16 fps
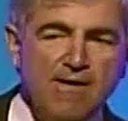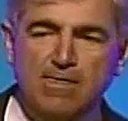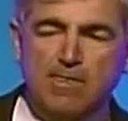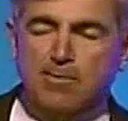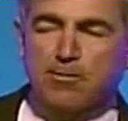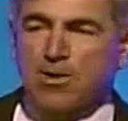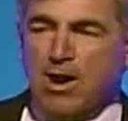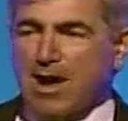
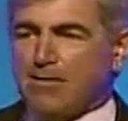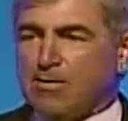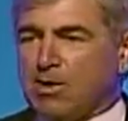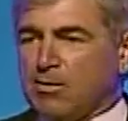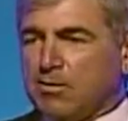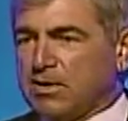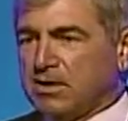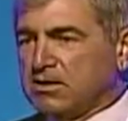The
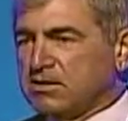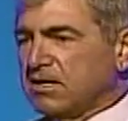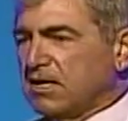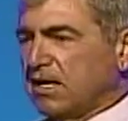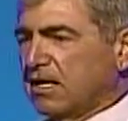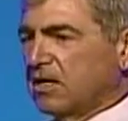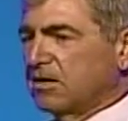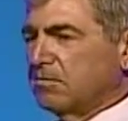problem is
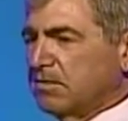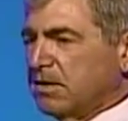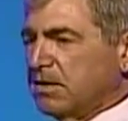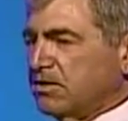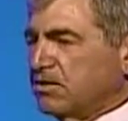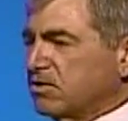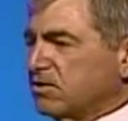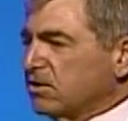Cannon
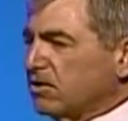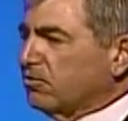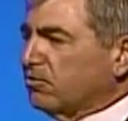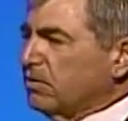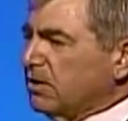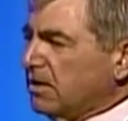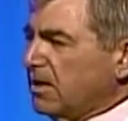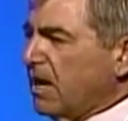Beach is a
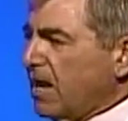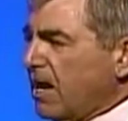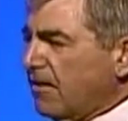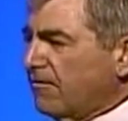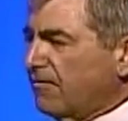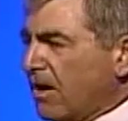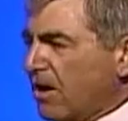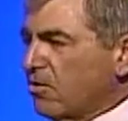
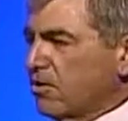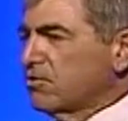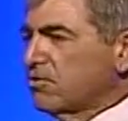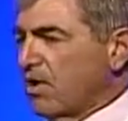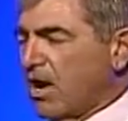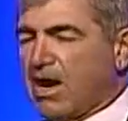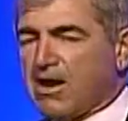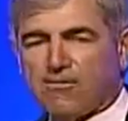3.5-hour
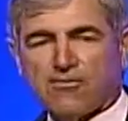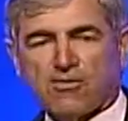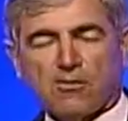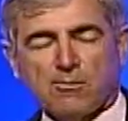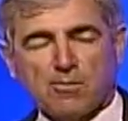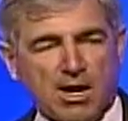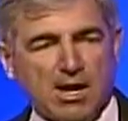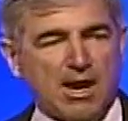drive
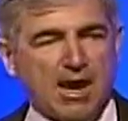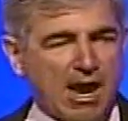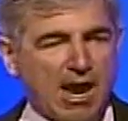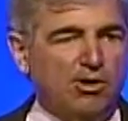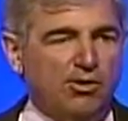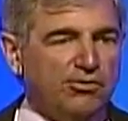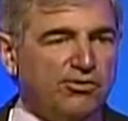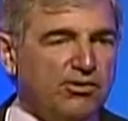from my
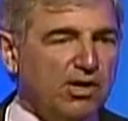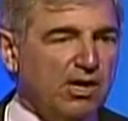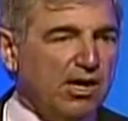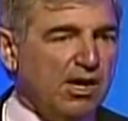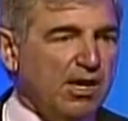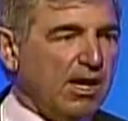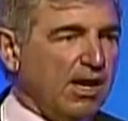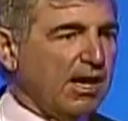house,
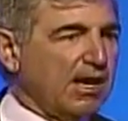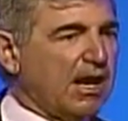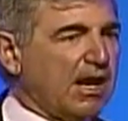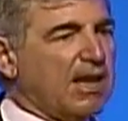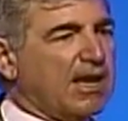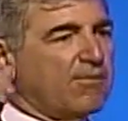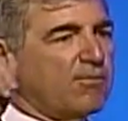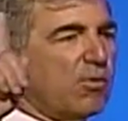and
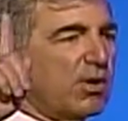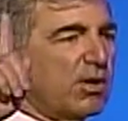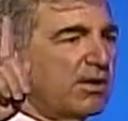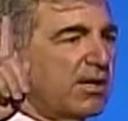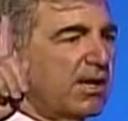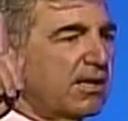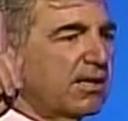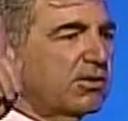I have 1
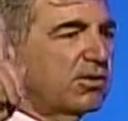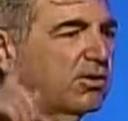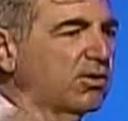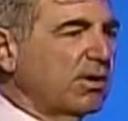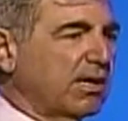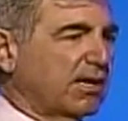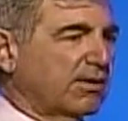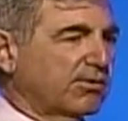day to
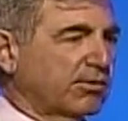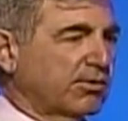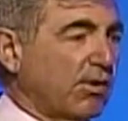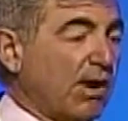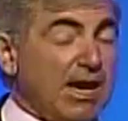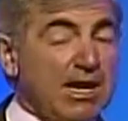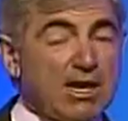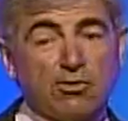do it in. So
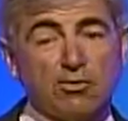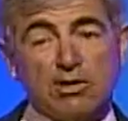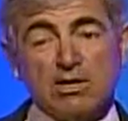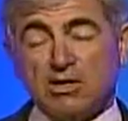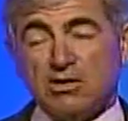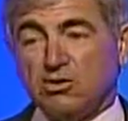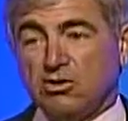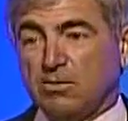I agree
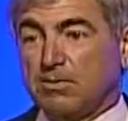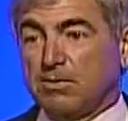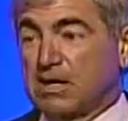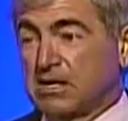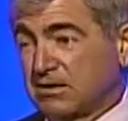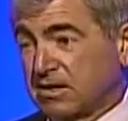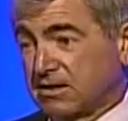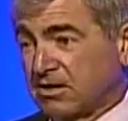to do it, but
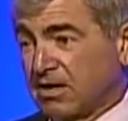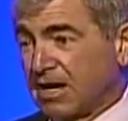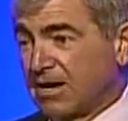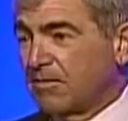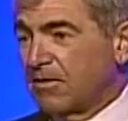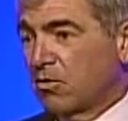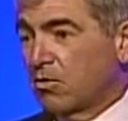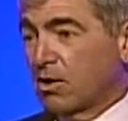as a
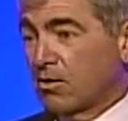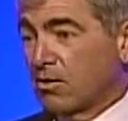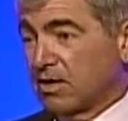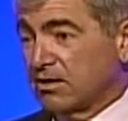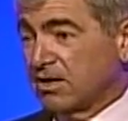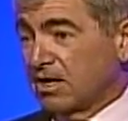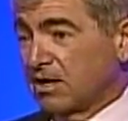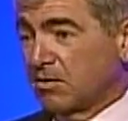type A, what do I
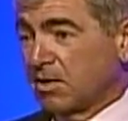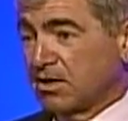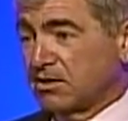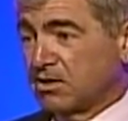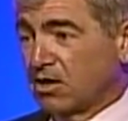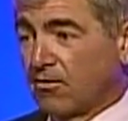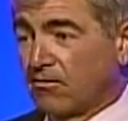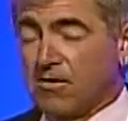say to
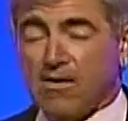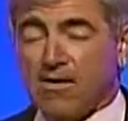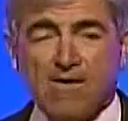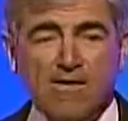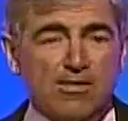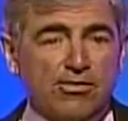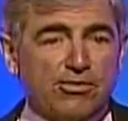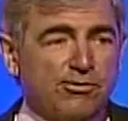myself?
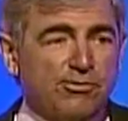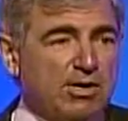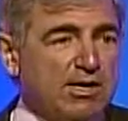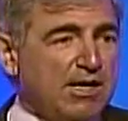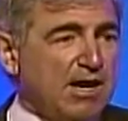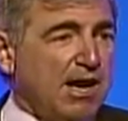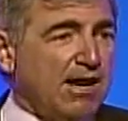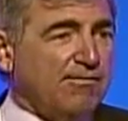
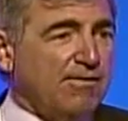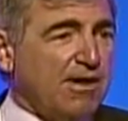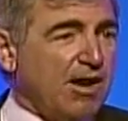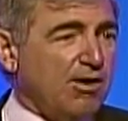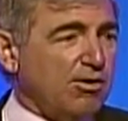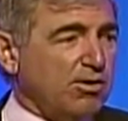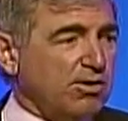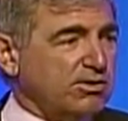3.5
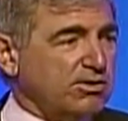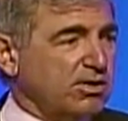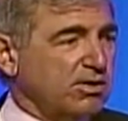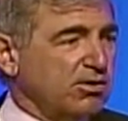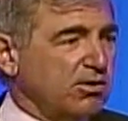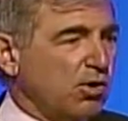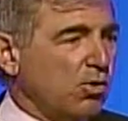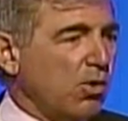hours?
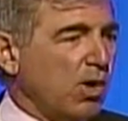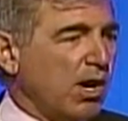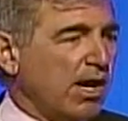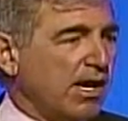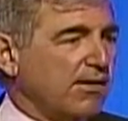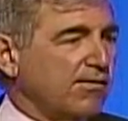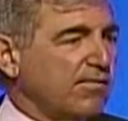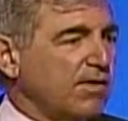No
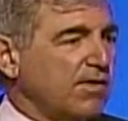way.